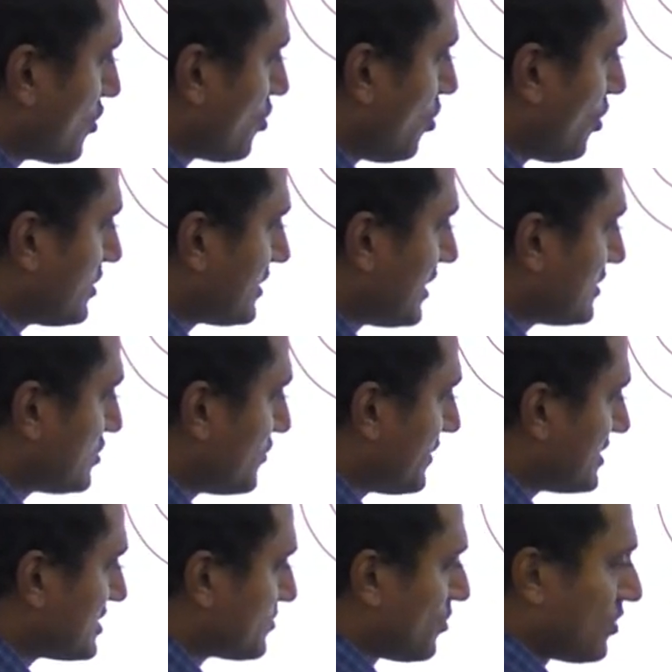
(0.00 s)
Core is also
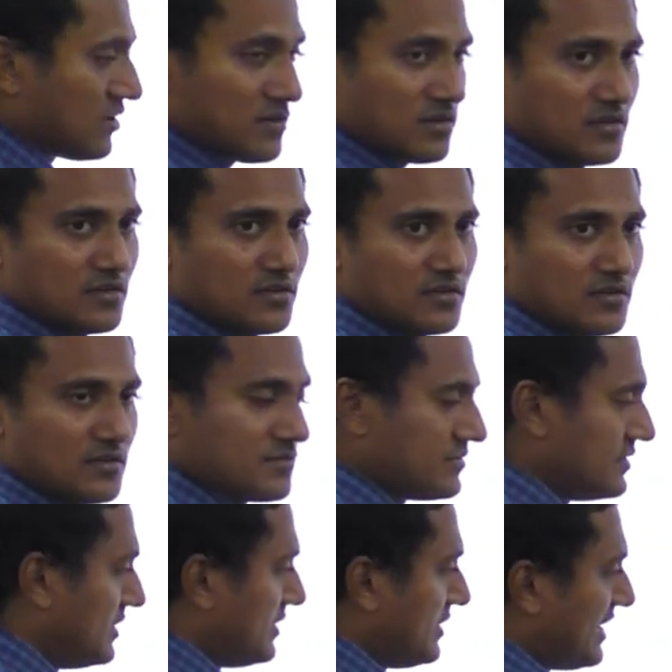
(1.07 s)
very small.
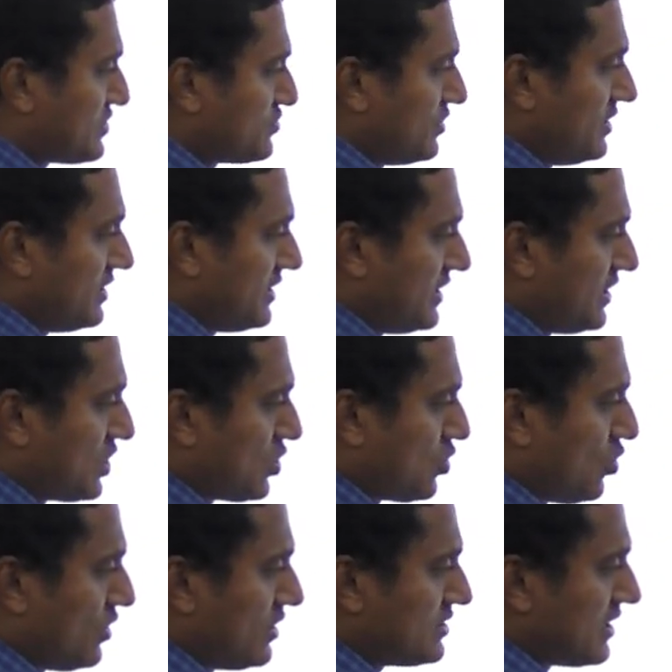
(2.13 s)
Actually,
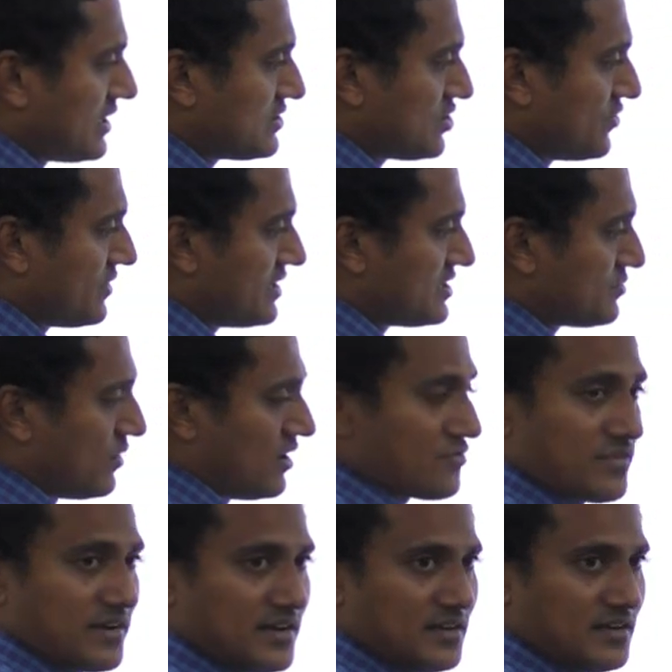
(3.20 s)
core is also very small,
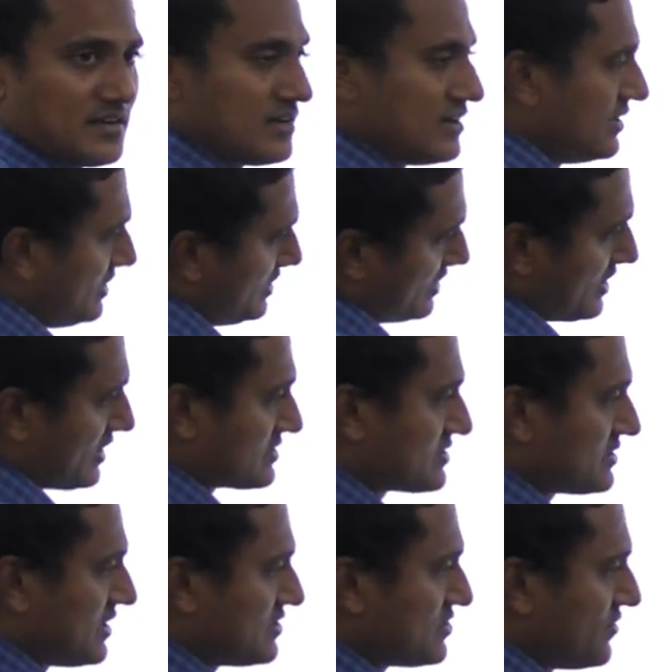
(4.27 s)
friend.
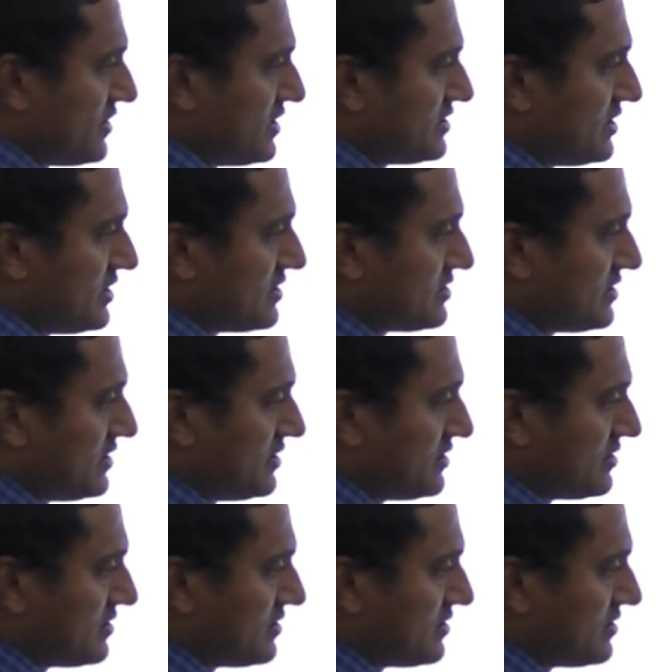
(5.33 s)
Crust is also very thin, see.